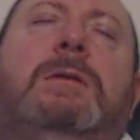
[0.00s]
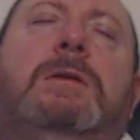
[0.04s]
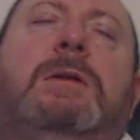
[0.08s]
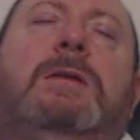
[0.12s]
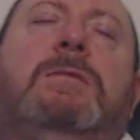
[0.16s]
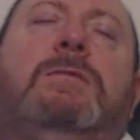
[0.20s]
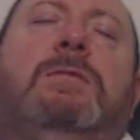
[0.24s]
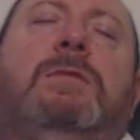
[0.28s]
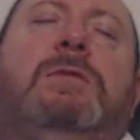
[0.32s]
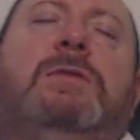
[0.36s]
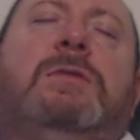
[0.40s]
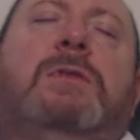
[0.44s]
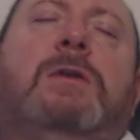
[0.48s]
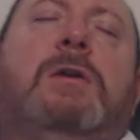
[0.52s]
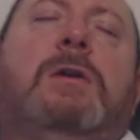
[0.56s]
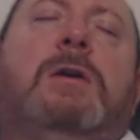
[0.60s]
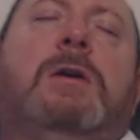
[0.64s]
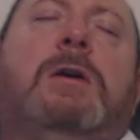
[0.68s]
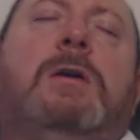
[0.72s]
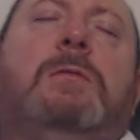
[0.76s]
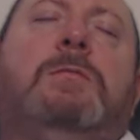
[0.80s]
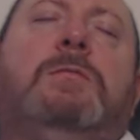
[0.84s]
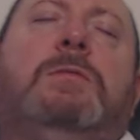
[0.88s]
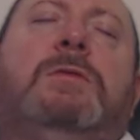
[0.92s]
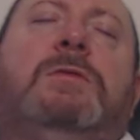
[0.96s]
And every
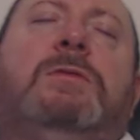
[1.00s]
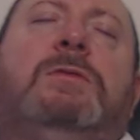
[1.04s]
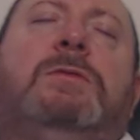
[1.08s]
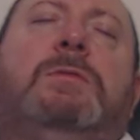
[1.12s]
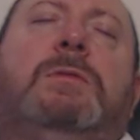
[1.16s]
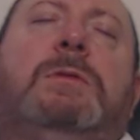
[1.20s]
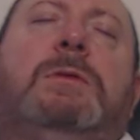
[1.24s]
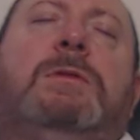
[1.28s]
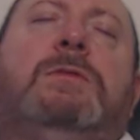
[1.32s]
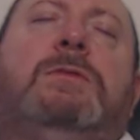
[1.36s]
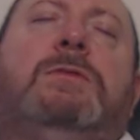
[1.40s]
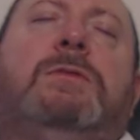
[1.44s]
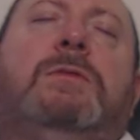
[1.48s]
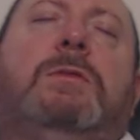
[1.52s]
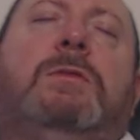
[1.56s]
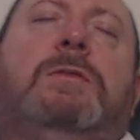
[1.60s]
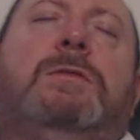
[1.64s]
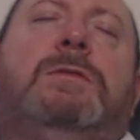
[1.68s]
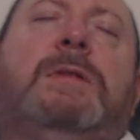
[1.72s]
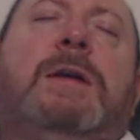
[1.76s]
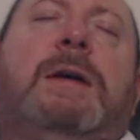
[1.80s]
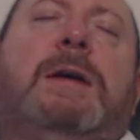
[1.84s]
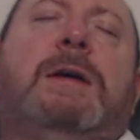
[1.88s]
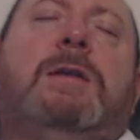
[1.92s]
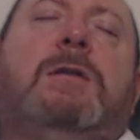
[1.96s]
time you switch
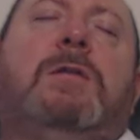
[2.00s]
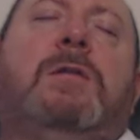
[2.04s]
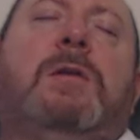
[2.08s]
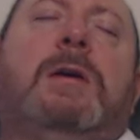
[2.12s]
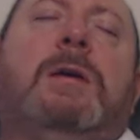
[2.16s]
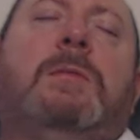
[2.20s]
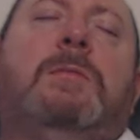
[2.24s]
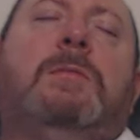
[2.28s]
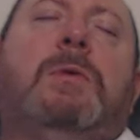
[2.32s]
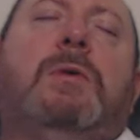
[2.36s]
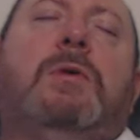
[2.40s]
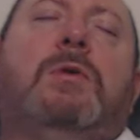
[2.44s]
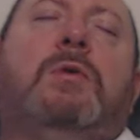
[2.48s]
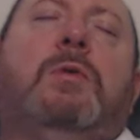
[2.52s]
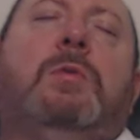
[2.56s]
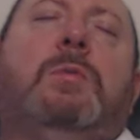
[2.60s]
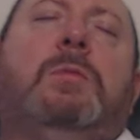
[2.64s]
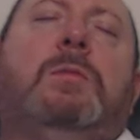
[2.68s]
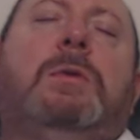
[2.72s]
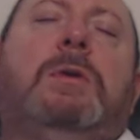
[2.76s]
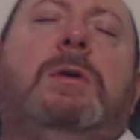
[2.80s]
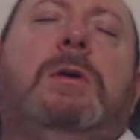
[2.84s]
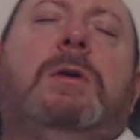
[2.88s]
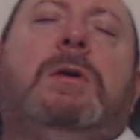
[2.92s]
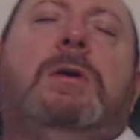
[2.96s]
off that light
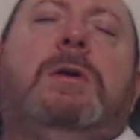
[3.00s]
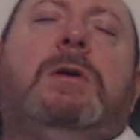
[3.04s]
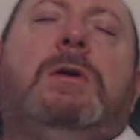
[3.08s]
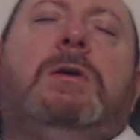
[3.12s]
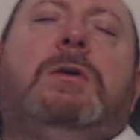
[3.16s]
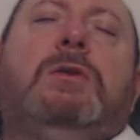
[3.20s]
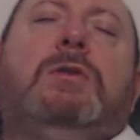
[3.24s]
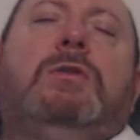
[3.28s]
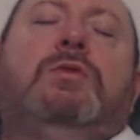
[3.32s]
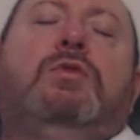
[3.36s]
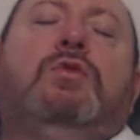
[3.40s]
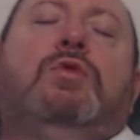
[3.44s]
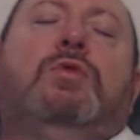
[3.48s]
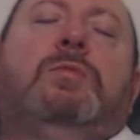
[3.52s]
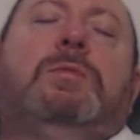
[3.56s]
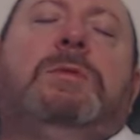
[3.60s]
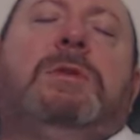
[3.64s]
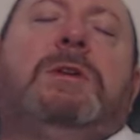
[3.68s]
bulb, you'll